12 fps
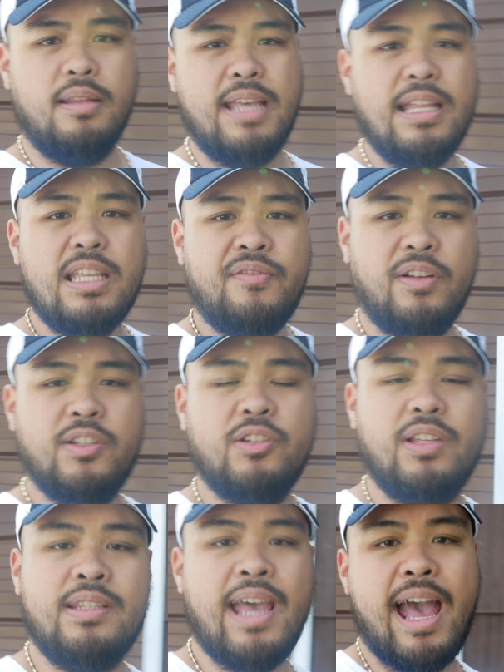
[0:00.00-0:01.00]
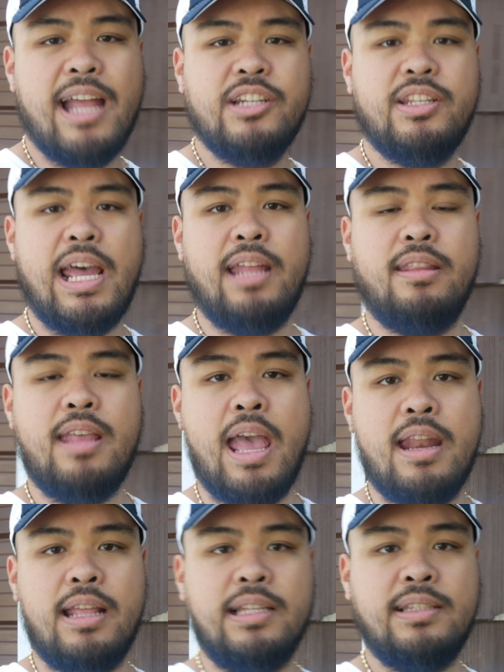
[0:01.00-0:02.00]
The ND filter is attached
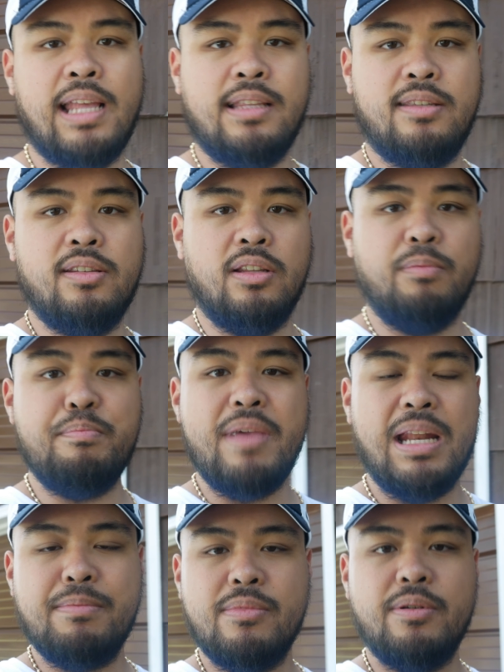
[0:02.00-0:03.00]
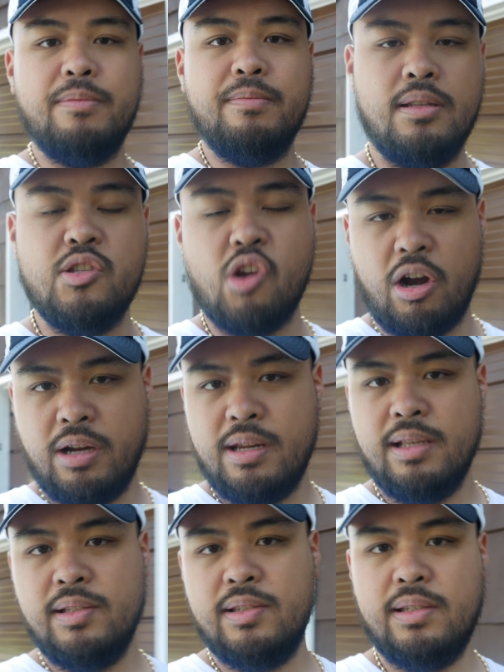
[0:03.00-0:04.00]
and it's set to the minimum
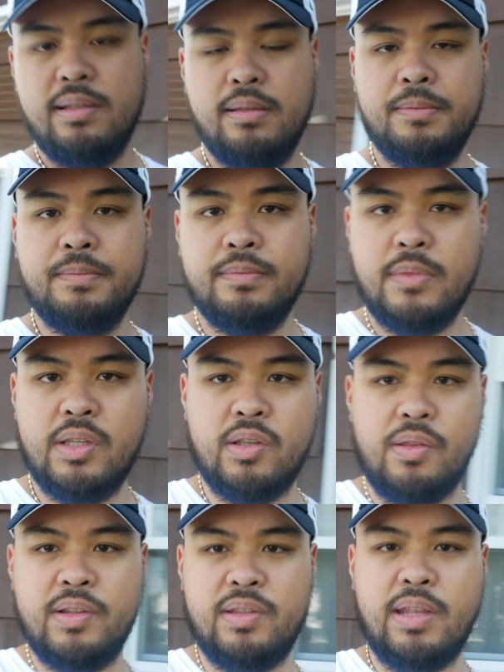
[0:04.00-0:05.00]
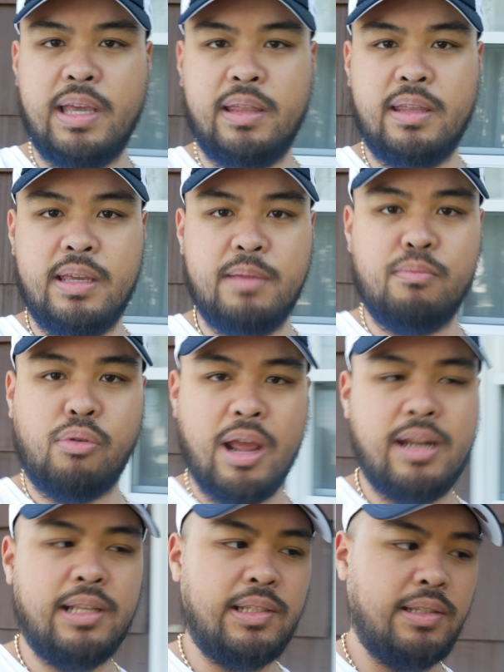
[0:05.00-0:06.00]
darkness. So this is like the
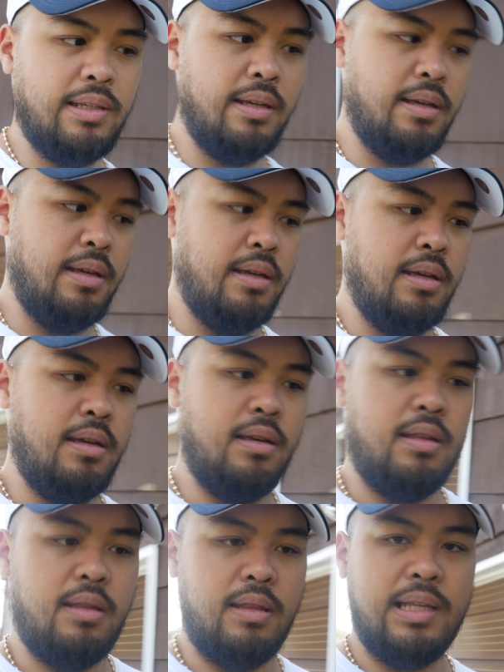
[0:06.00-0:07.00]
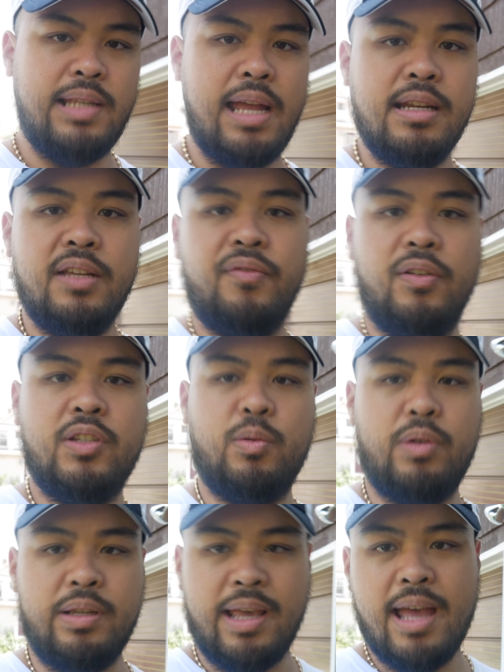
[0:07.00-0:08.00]
brightest this ND filter
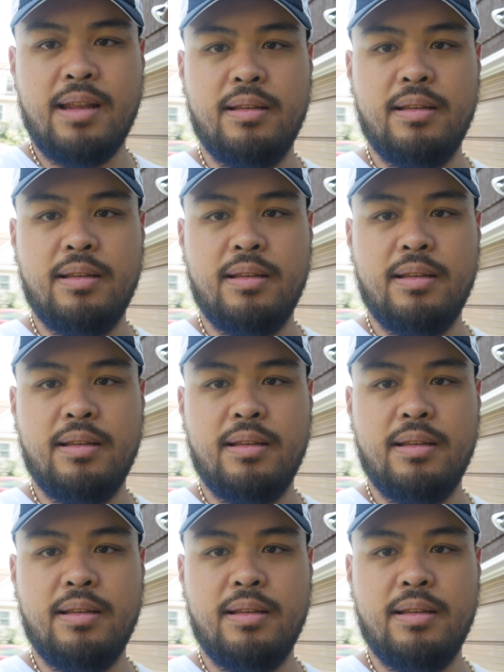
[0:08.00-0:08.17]
will get.